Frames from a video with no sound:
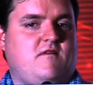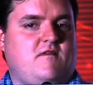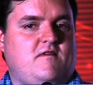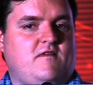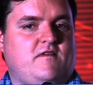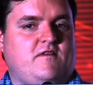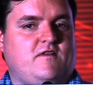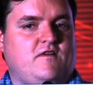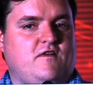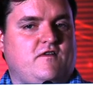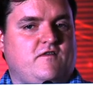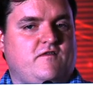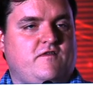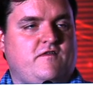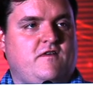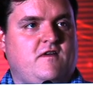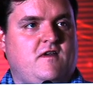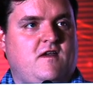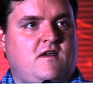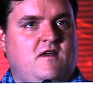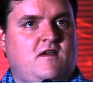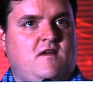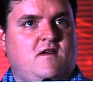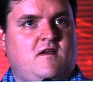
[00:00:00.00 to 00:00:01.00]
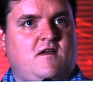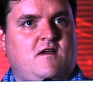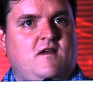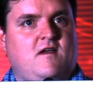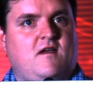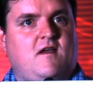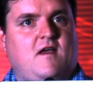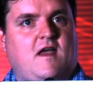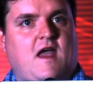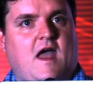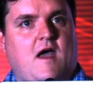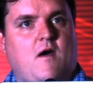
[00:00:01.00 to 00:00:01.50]
sort of
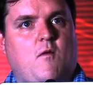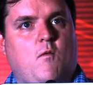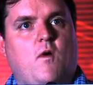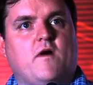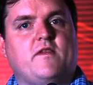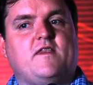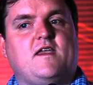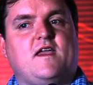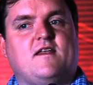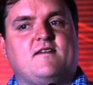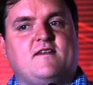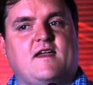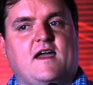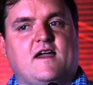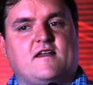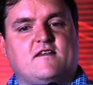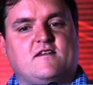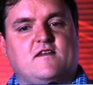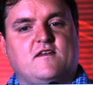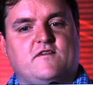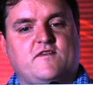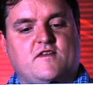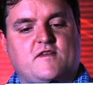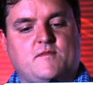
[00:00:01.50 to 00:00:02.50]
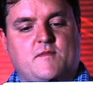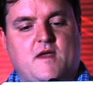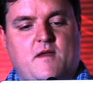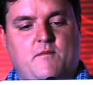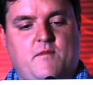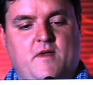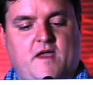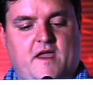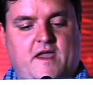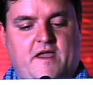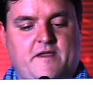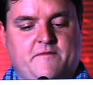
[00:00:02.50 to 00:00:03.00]
what the attack surface may
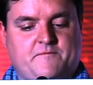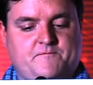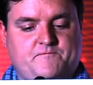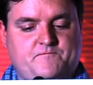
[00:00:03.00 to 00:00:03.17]
be.